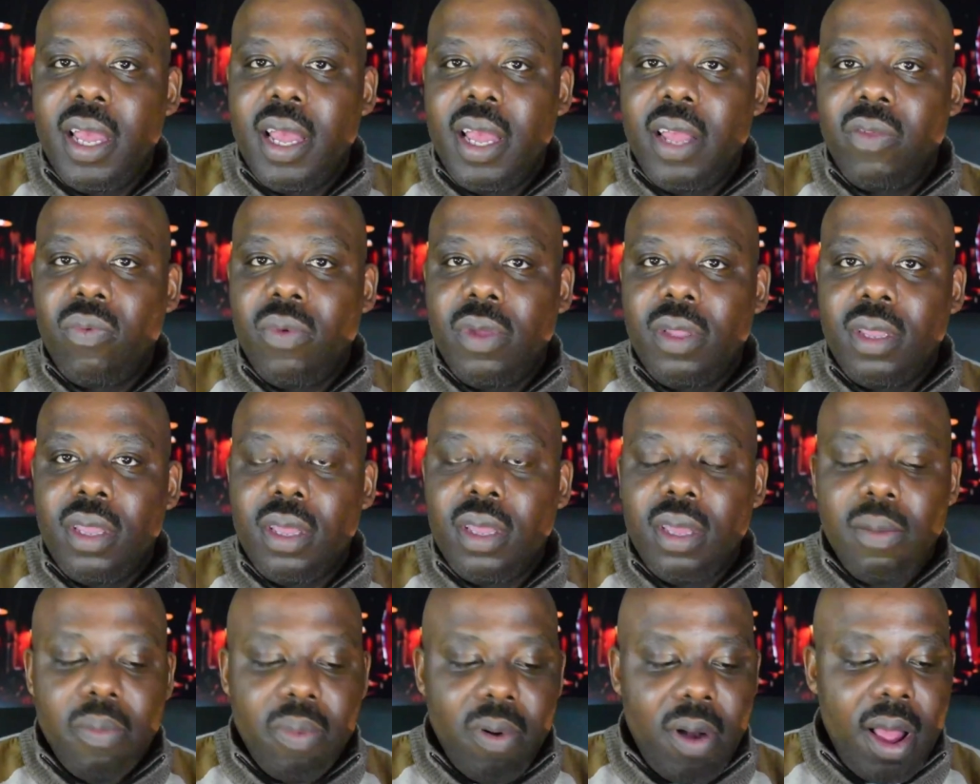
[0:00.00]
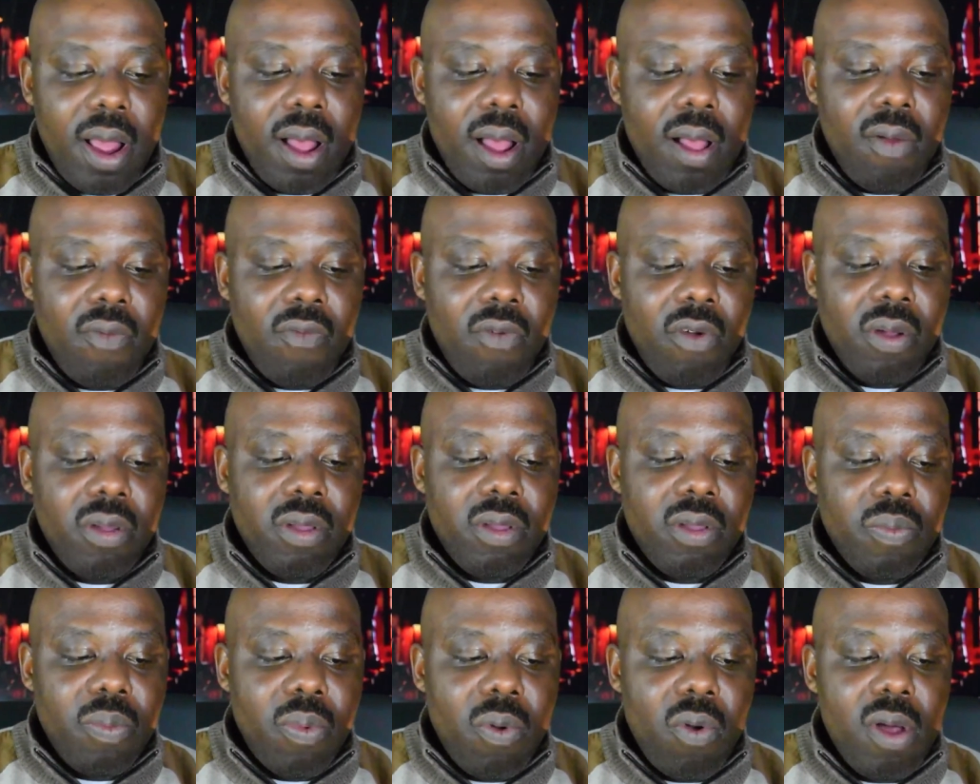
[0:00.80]
with the Brown
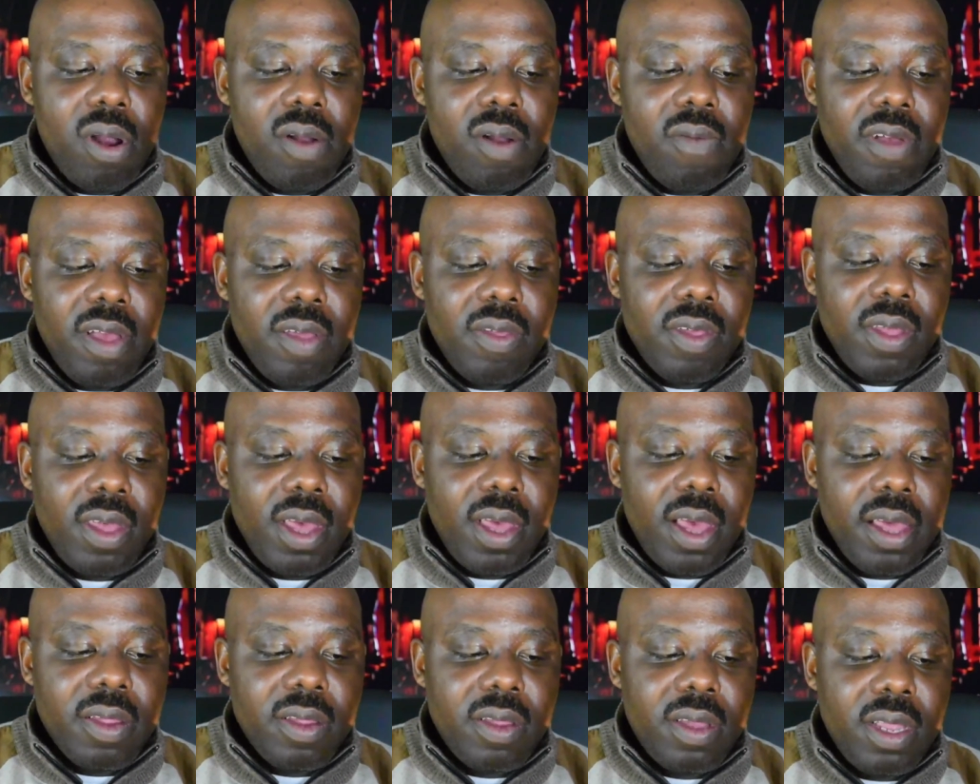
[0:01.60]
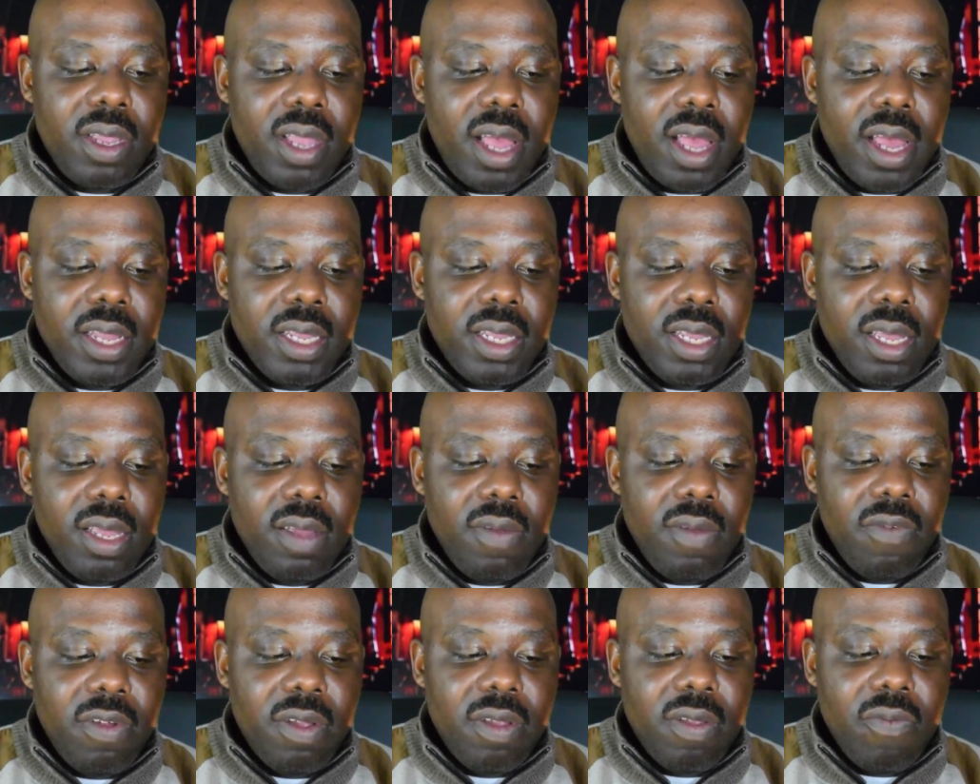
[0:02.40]
versus Board of Education in
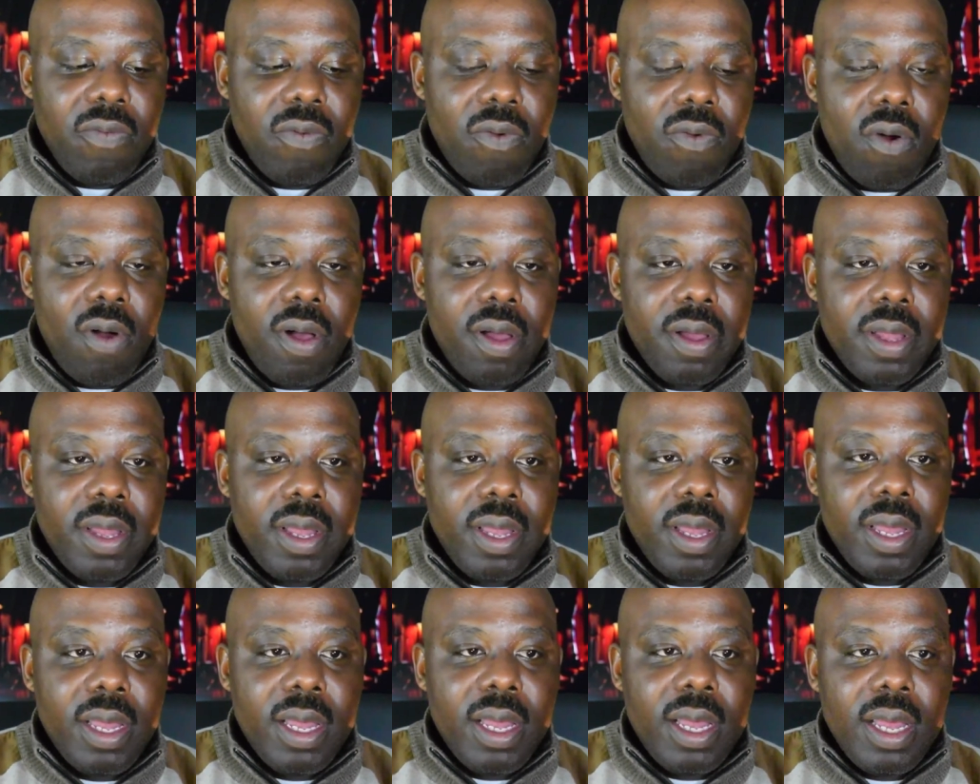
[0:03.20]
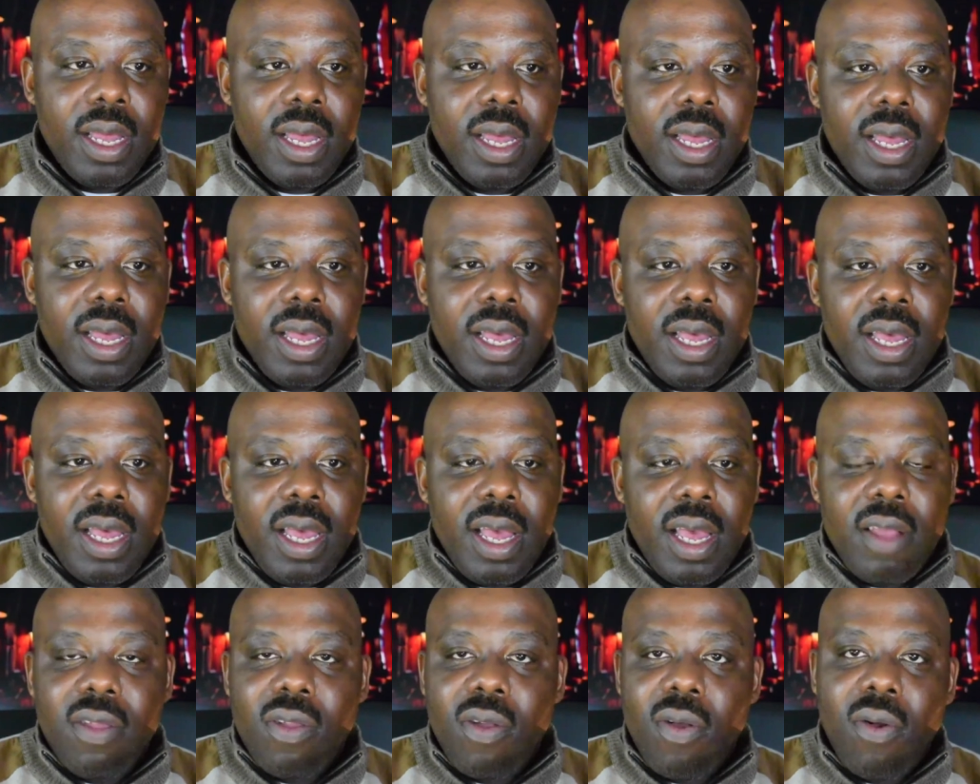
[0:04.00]
1954.
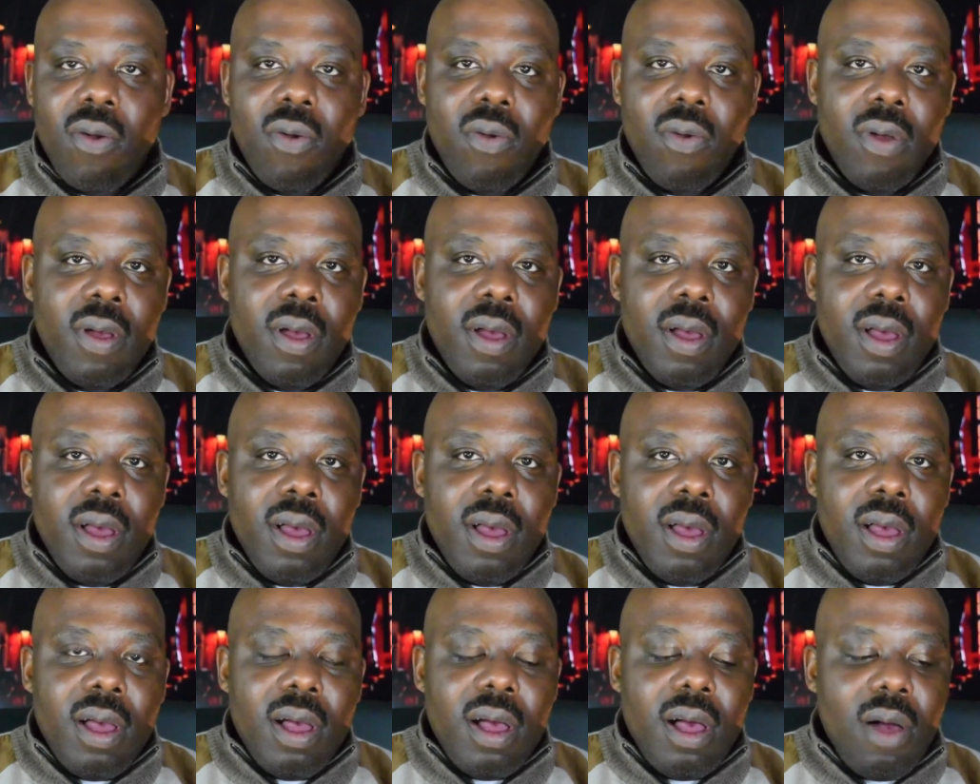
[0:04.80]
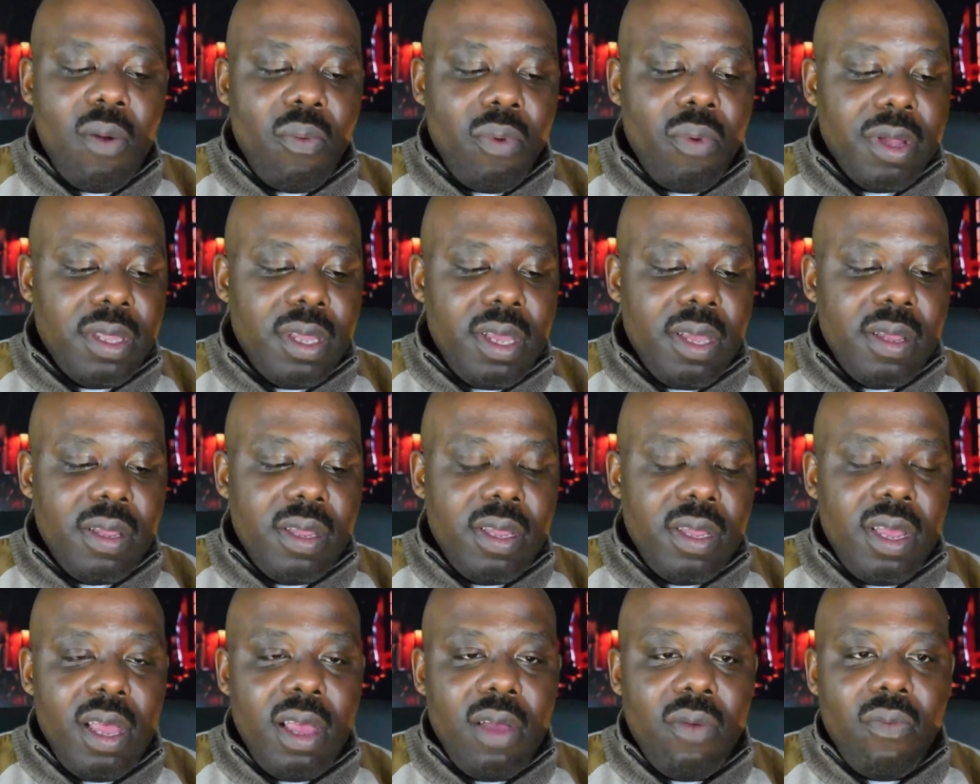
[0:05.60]
And so what this
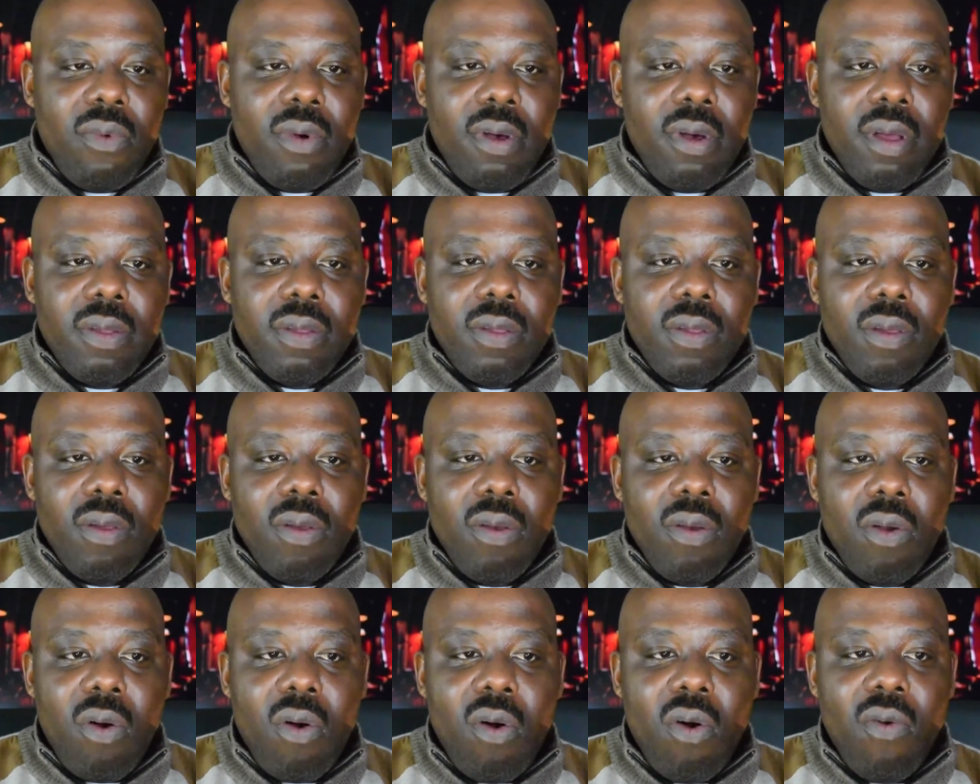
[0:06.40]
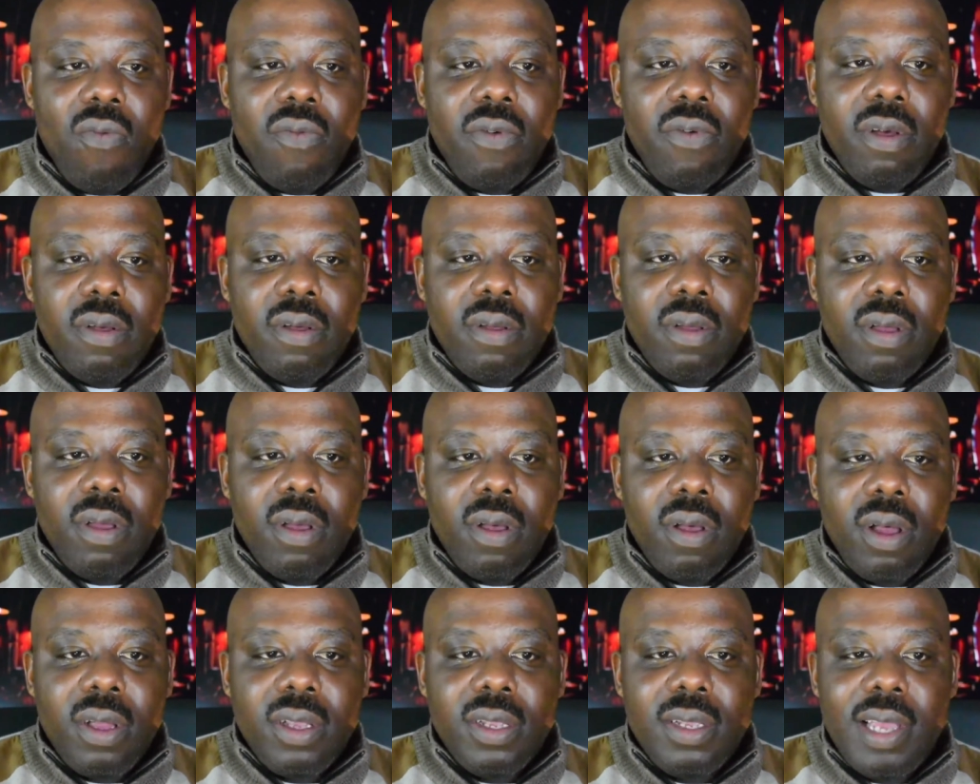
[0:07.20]
did was, over
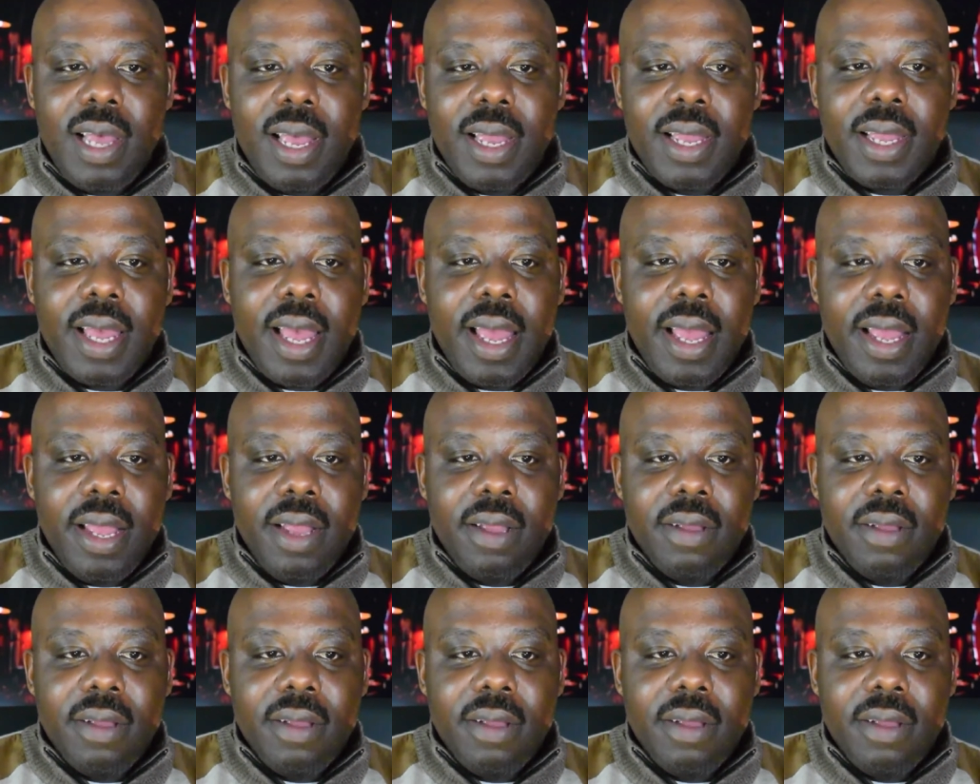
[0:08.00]
a decade,